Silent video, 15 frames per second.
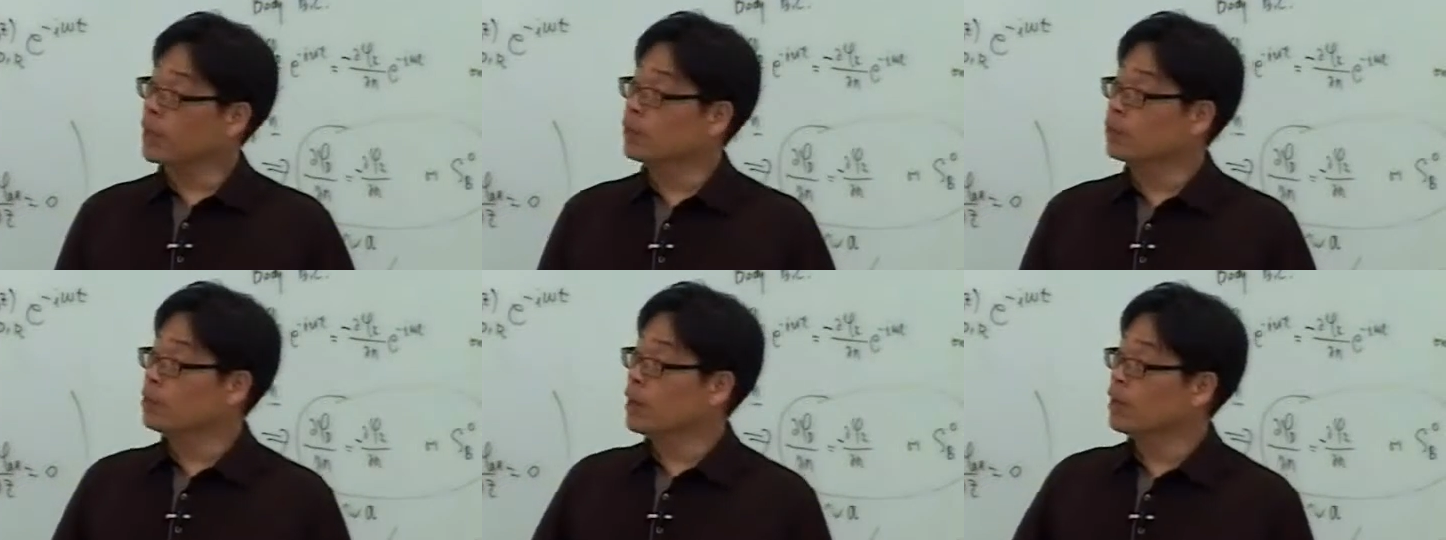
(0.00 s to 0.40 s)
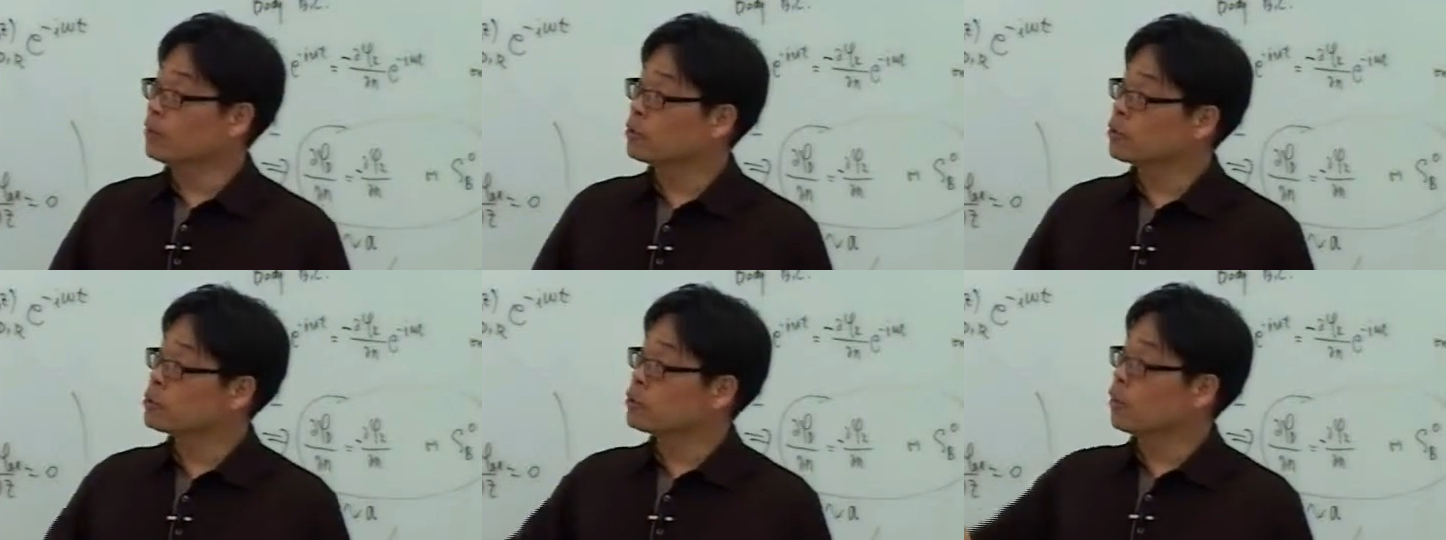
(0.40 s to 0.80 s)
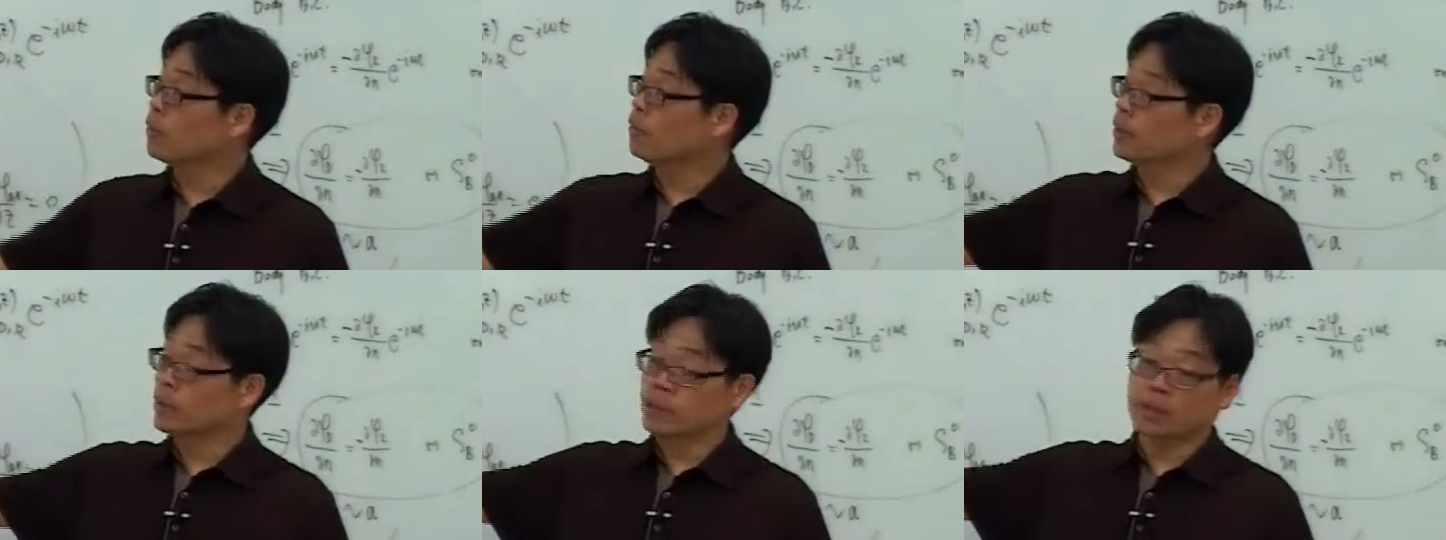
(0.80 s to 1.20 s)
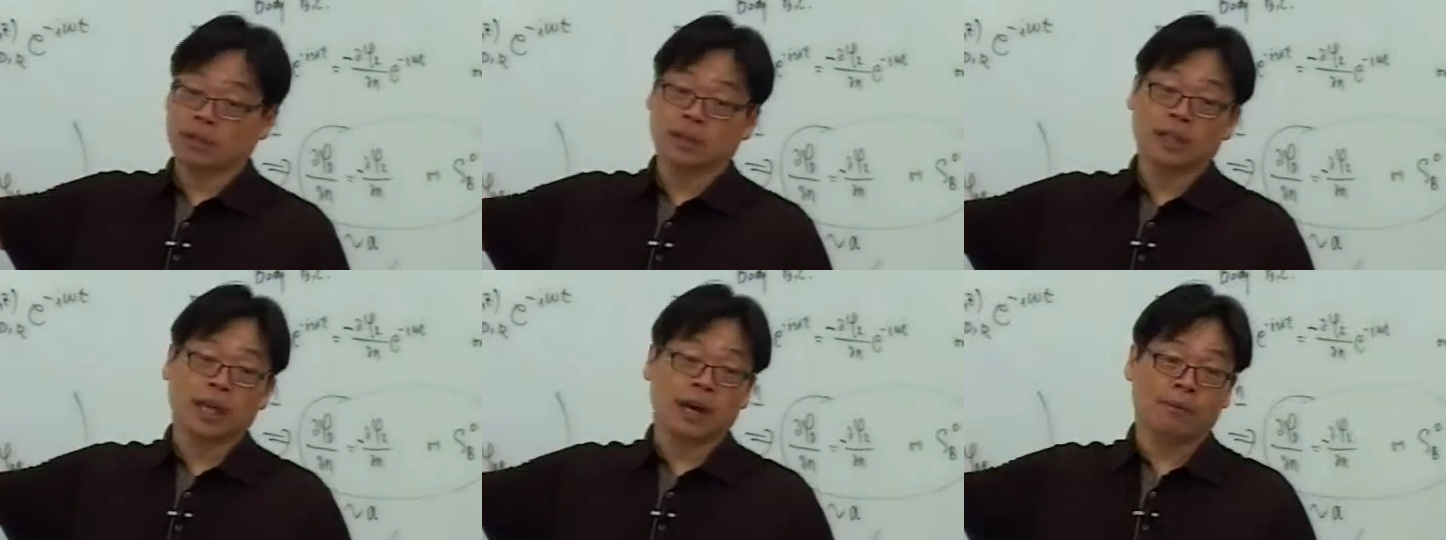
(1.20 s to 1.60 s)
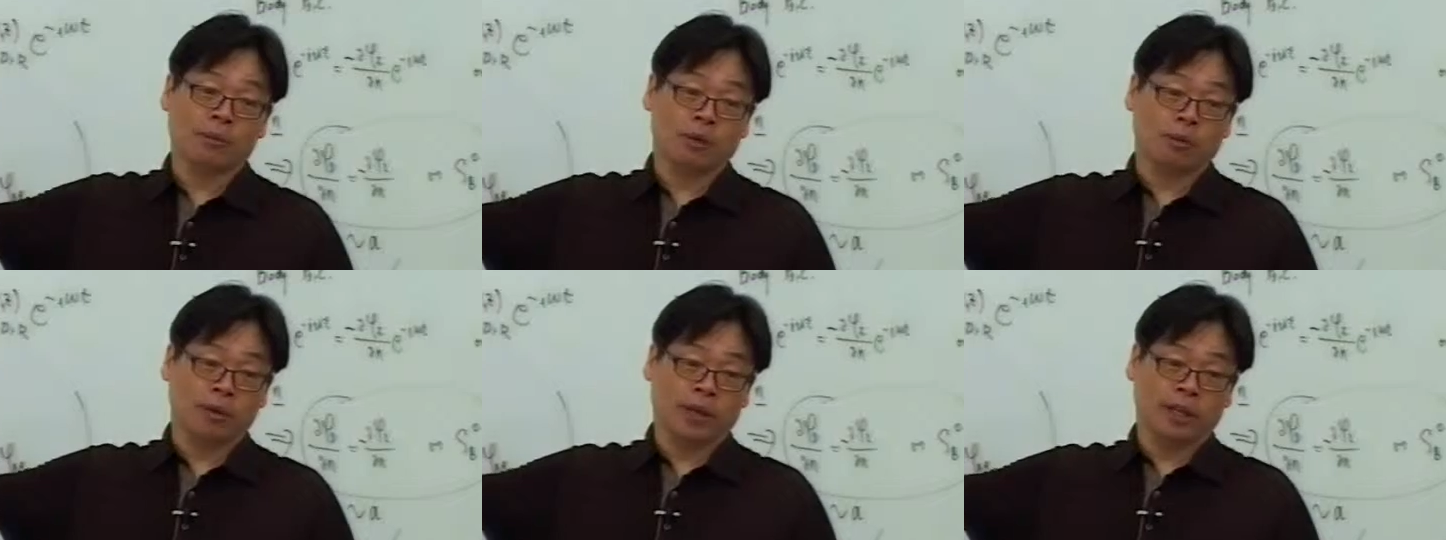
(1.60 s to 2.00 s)
then you have to solve in the
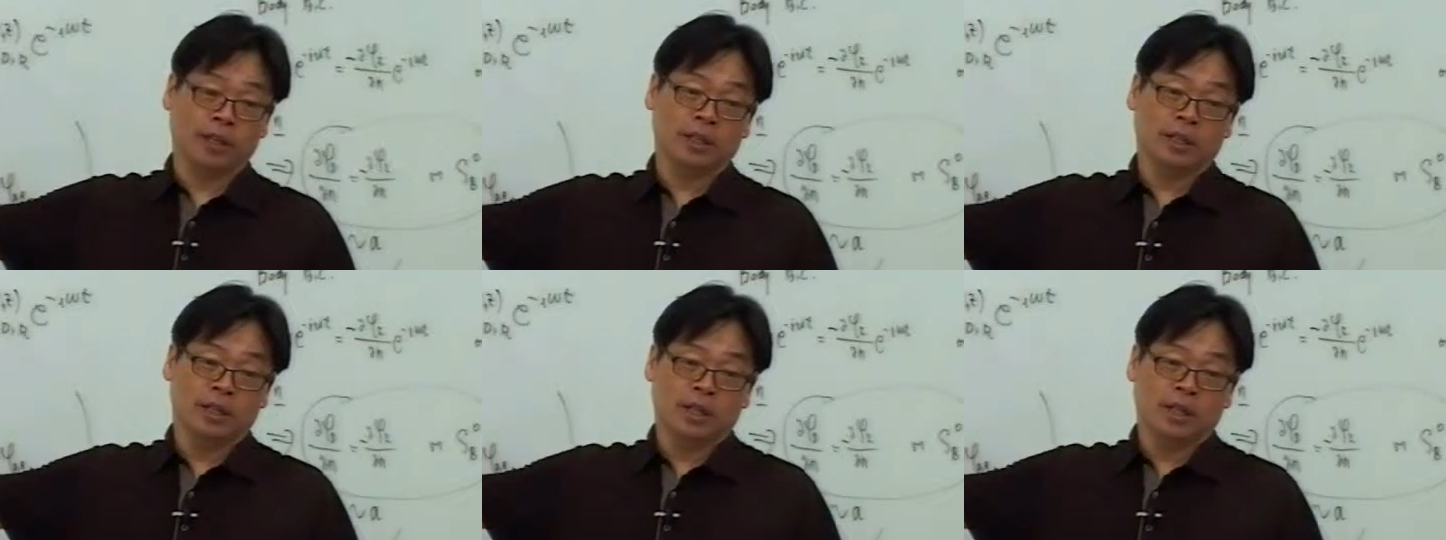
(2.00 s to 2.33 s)
time domain